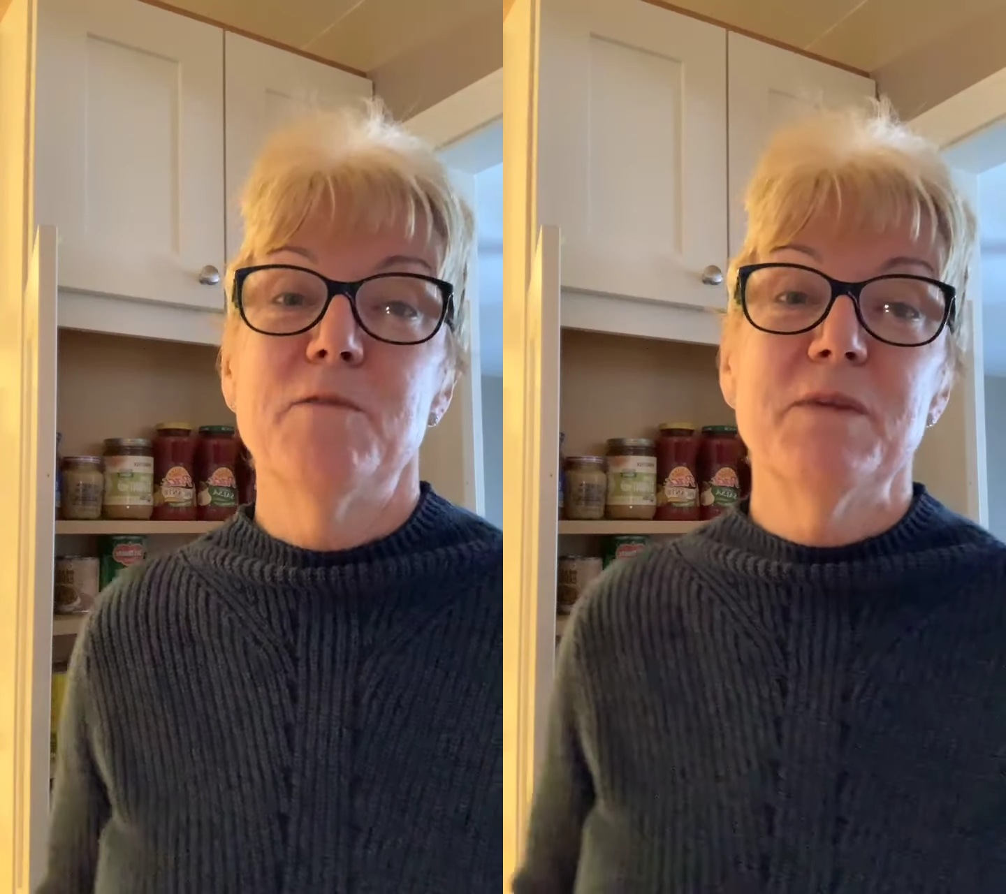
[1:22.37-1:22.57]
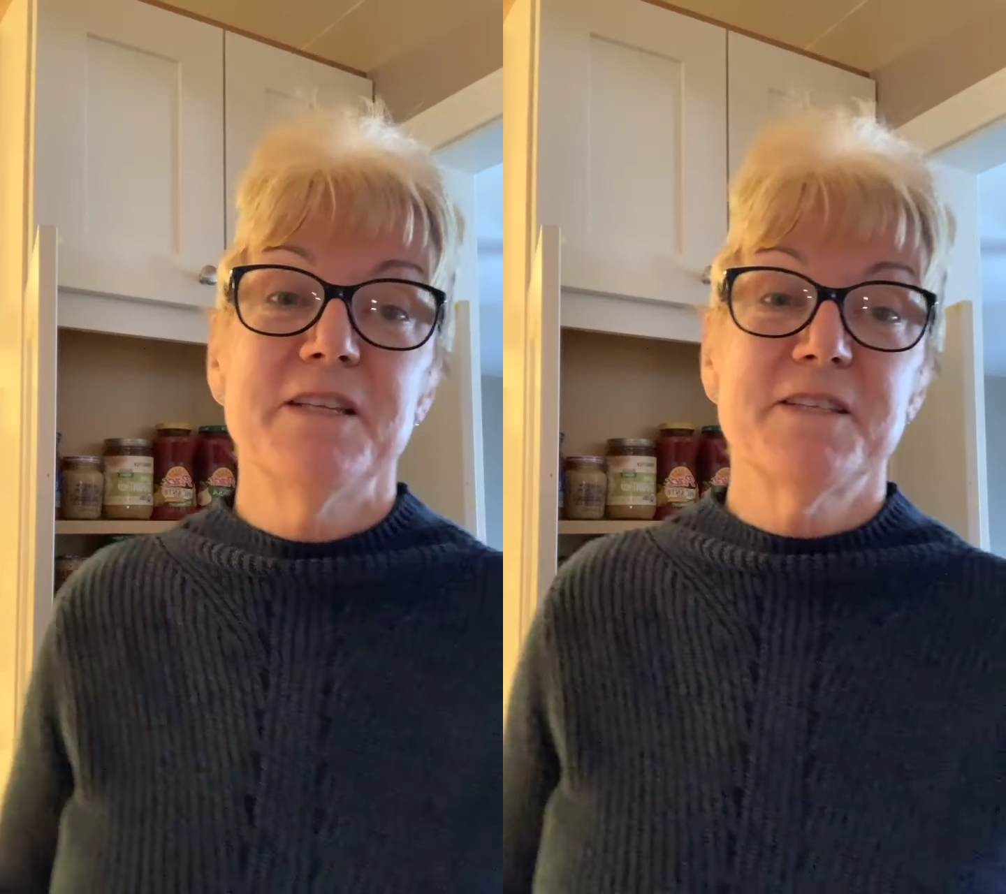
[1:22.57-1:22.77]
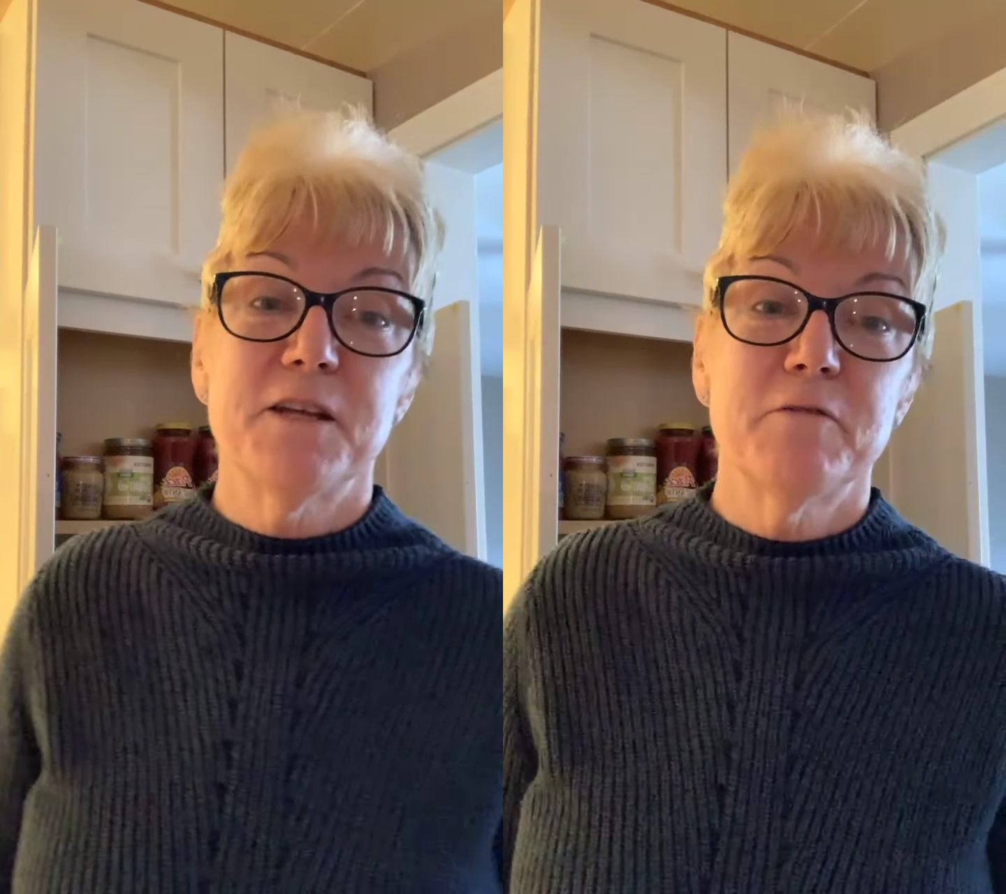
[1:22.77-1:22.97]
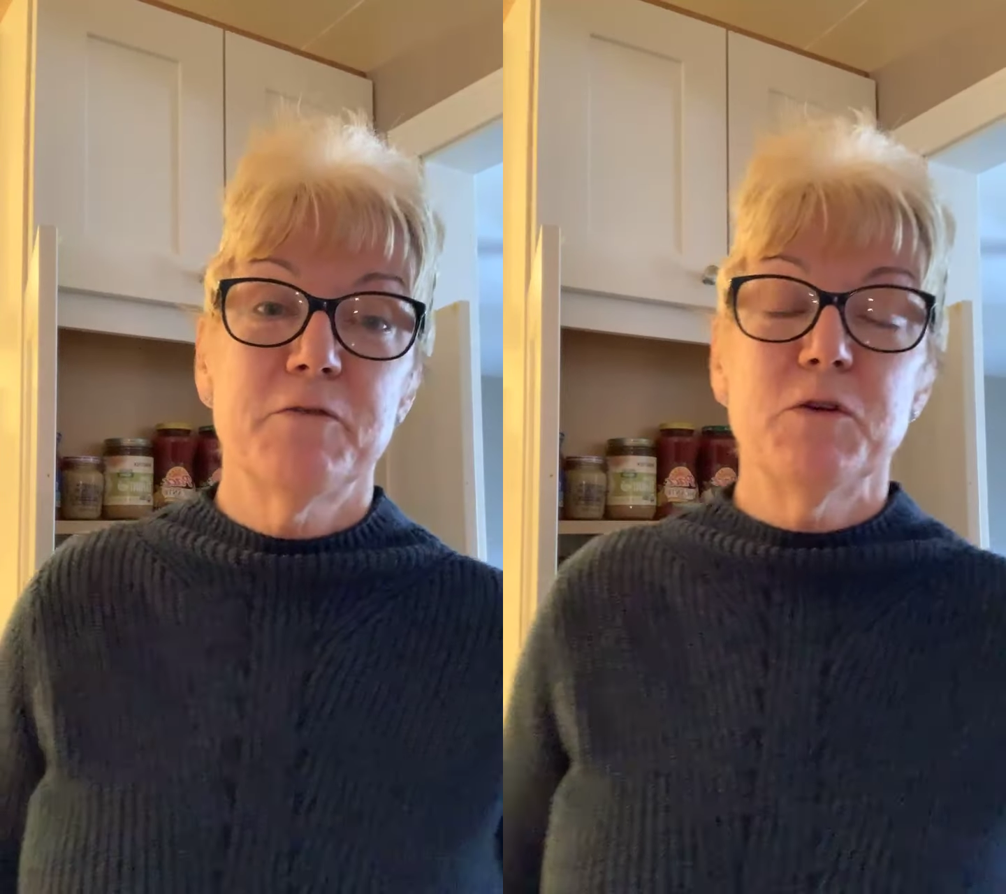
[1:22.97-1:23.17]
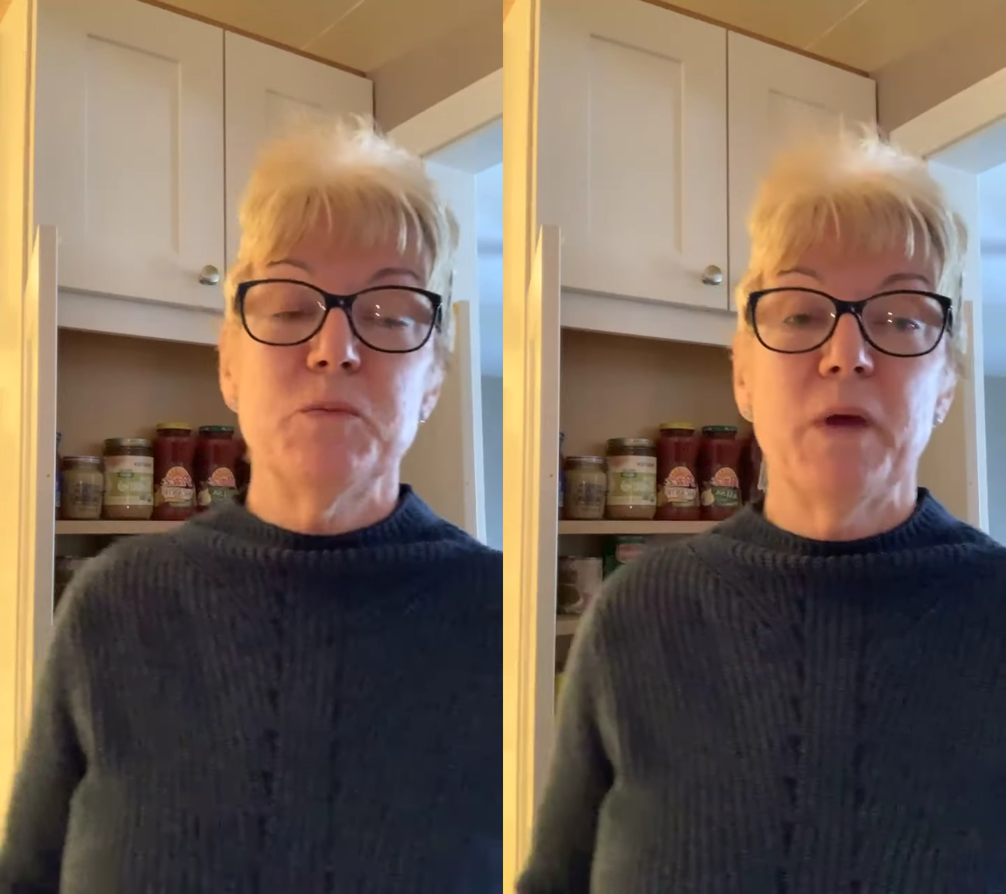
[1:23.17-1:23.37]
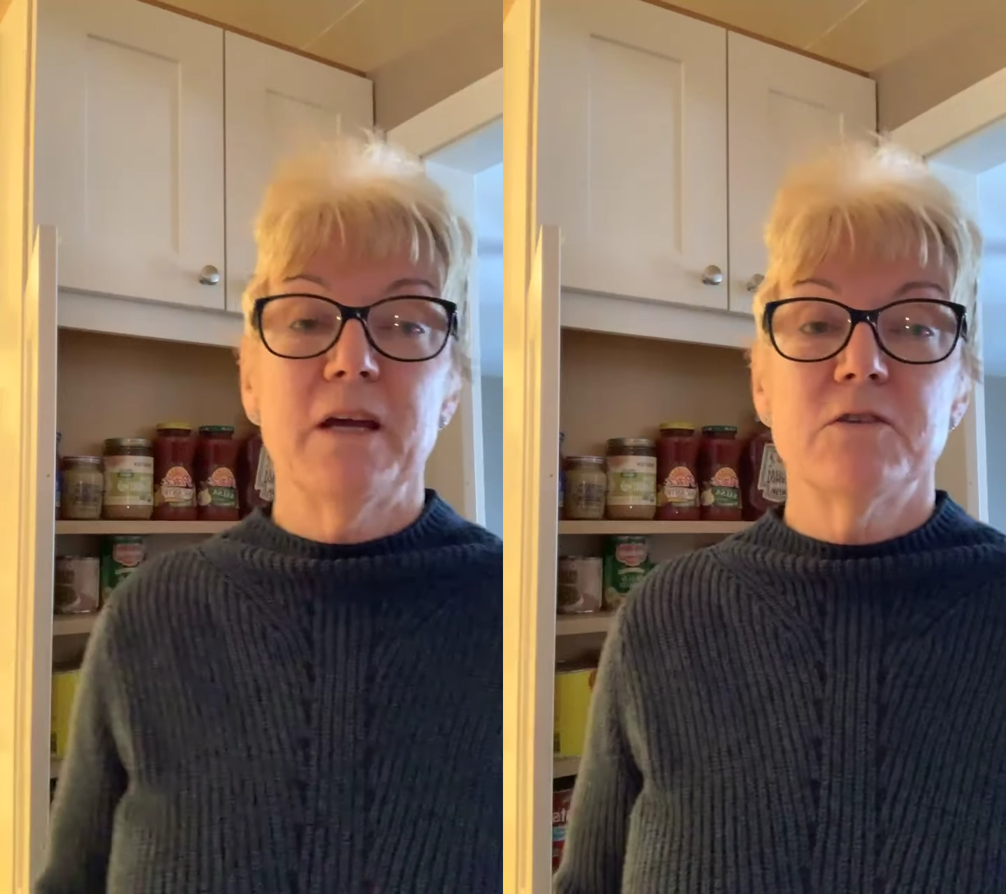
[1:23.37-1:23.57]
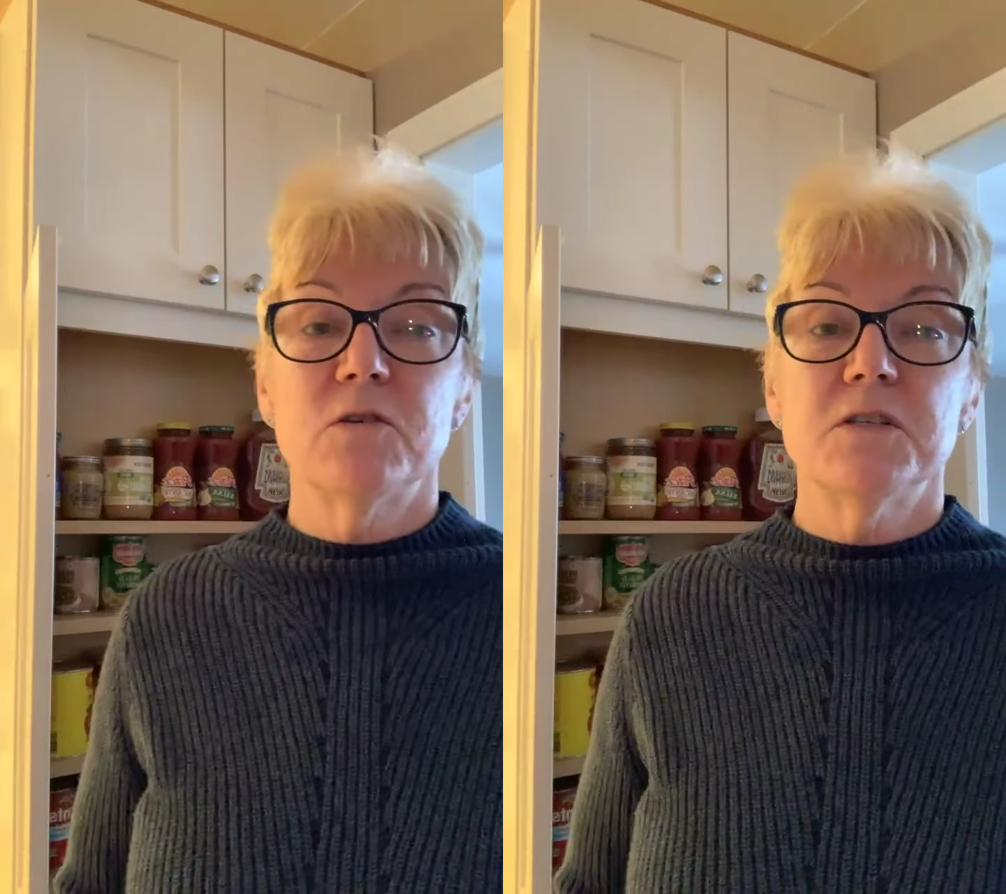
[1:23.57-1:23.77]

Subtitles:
instead of a food pantry.